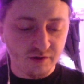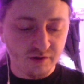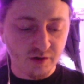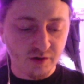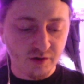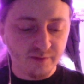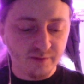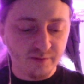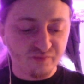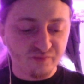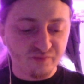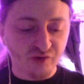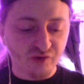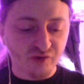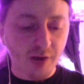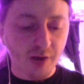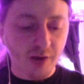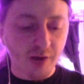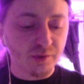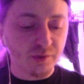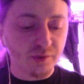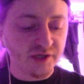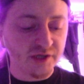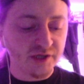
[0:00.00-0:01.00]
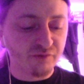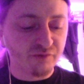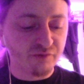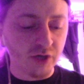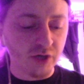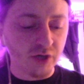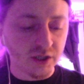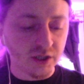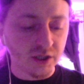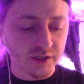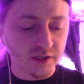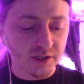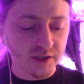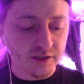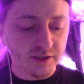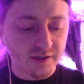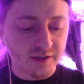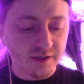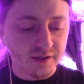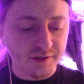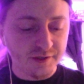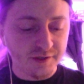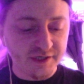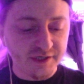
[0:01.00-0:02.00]
Properly rung,
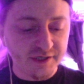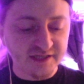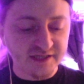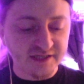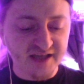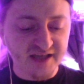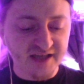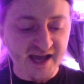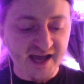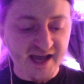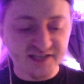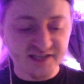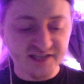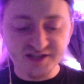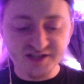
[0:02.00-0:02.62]
it cast